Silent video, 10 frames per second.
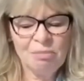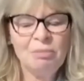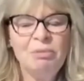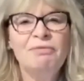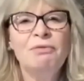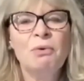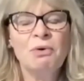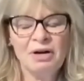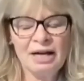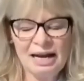But
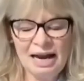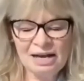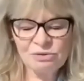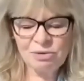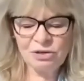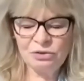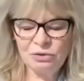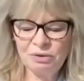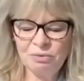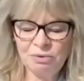before and as we are
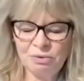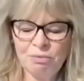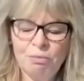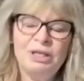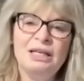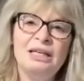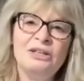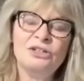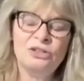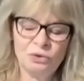doing, we
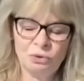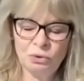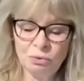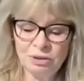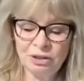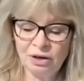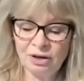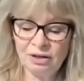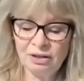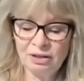need to know who we
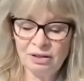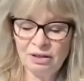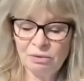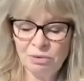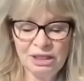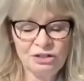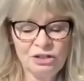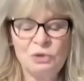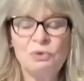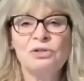are. We need
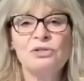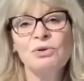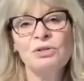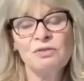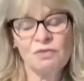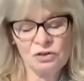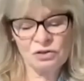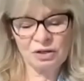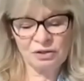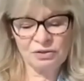to know the source of our
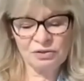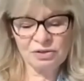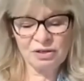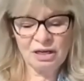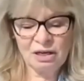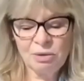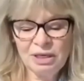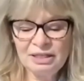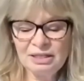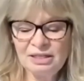struggles. We
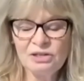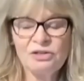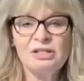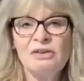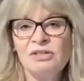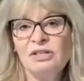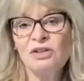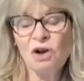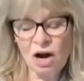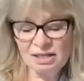need to see ourselves as
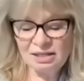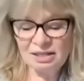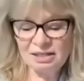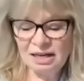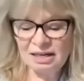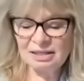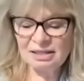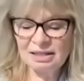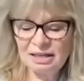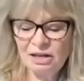God sees
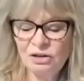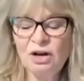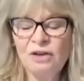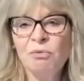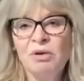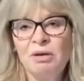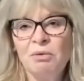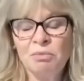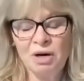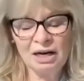us, not the way
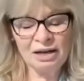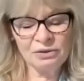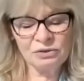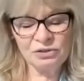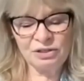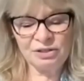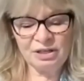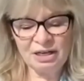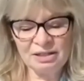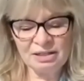we want others to
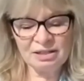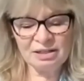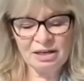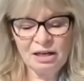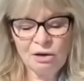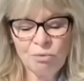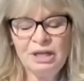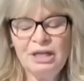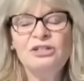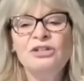see us. We
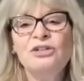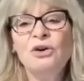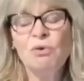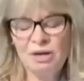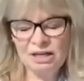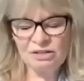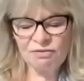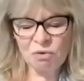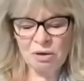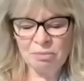need to know what has
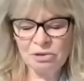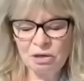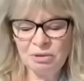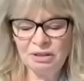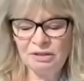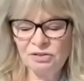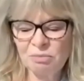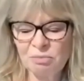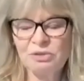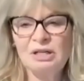formed our beliefs
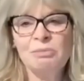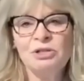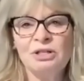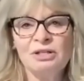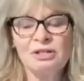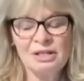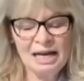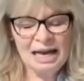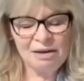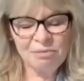and perceptions,
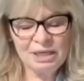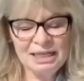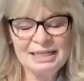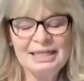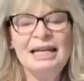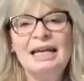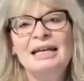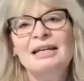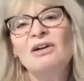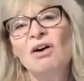and we need to
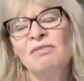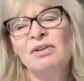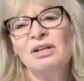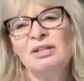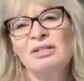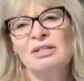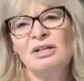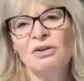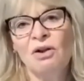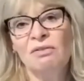gain confidence
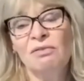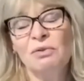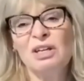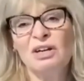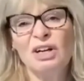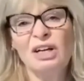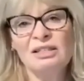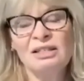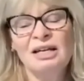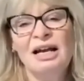in all of those
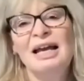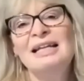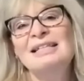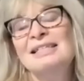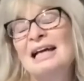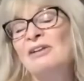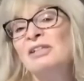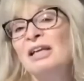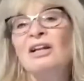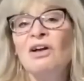areas. It sounds
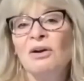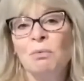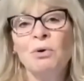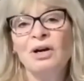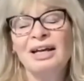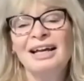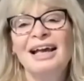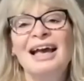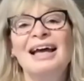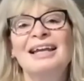like a lot of work.
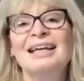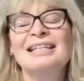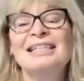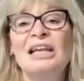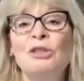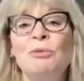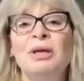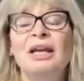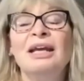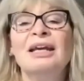And like I said at the
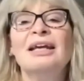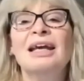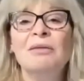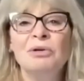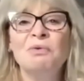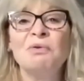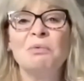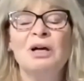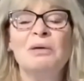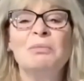beginning, it can be
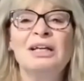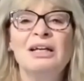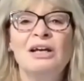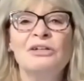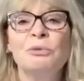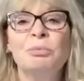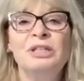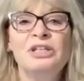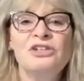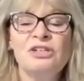overwhelming. So
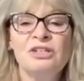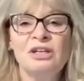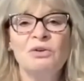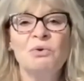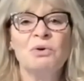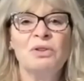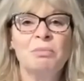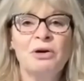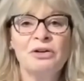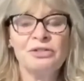please just ignore the
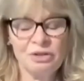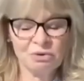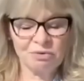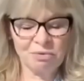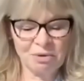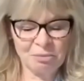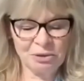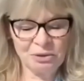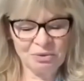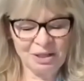parts that are
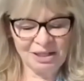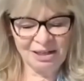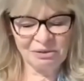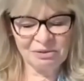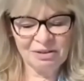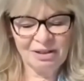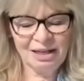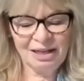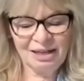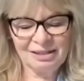overwhelming you right now
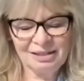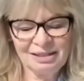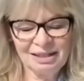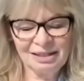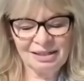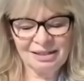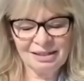and, uh,